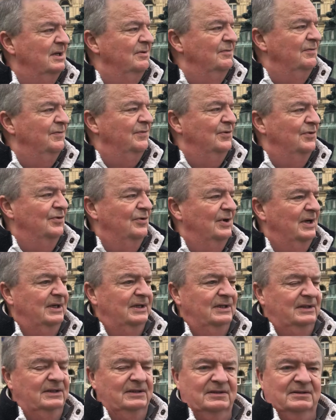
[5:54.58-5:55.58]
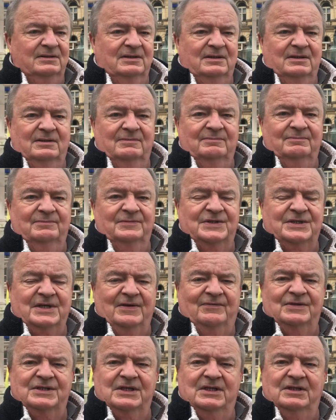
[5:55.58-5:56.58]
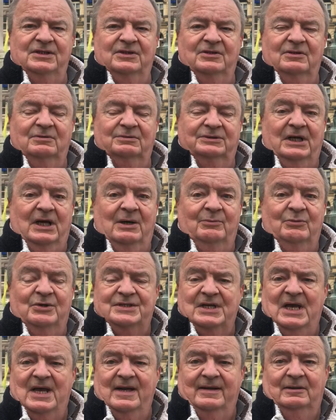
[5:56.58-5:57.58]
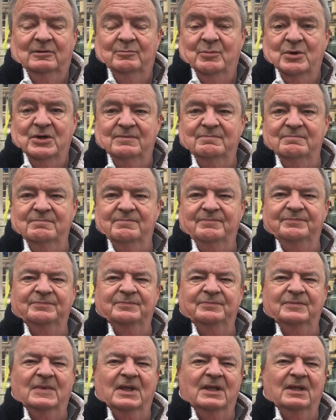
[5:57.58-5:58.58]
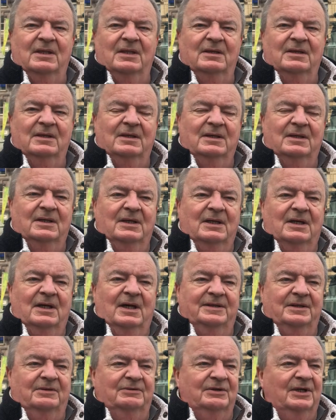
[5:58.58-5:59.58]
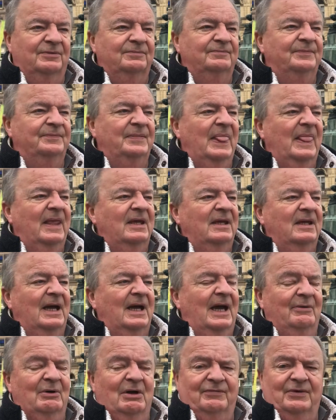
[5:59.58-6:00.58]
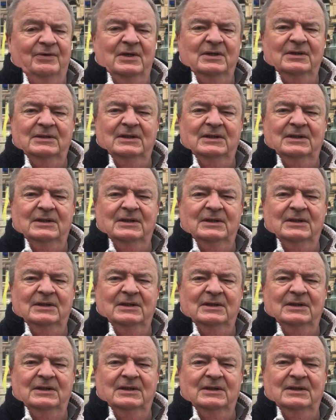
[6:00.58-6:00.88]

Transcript: for a 17-year-old camera to handle, but I don't know. However,